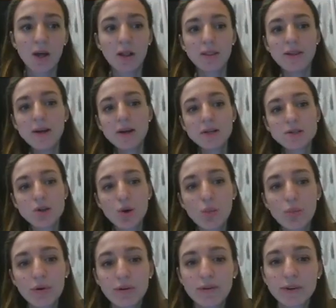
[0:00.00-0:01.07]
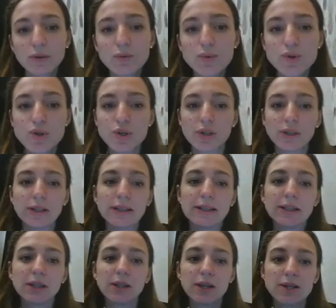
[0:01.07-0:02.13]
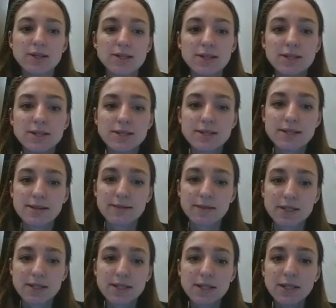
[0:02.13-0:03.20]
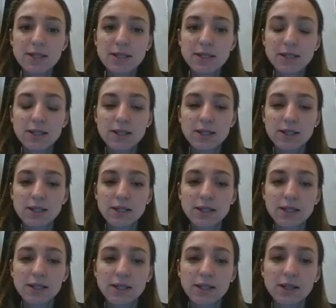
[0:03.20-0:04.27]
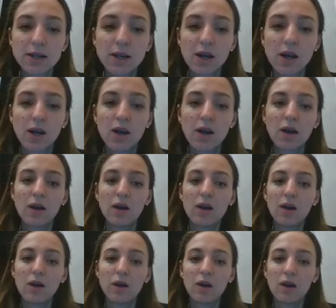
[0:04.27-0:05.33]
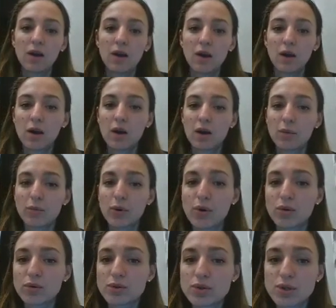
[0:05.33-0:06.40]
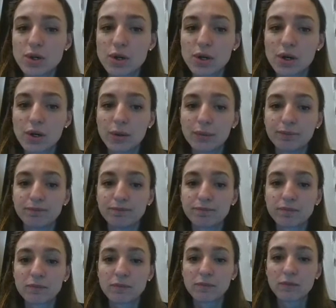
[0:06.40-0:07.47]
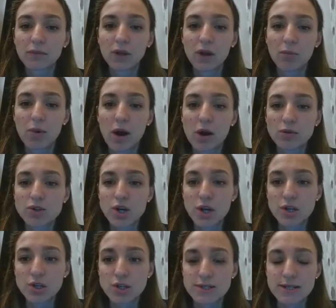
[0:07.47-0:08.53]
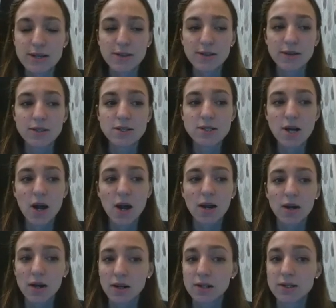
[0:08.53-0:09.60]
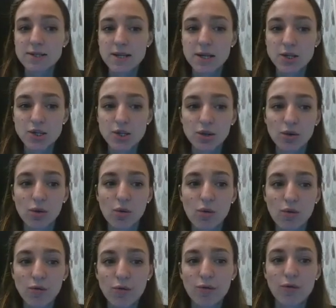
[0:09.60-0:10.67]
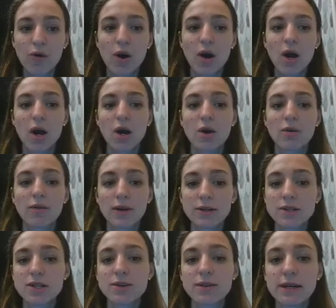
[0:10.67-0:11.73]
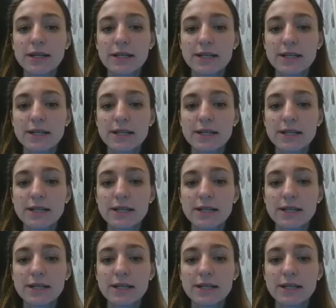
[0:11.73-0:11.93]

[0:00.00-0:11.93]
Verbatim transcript: The October Revolution in 1917 uh, uh, brought um, about changes in the entire organization of uh, rendering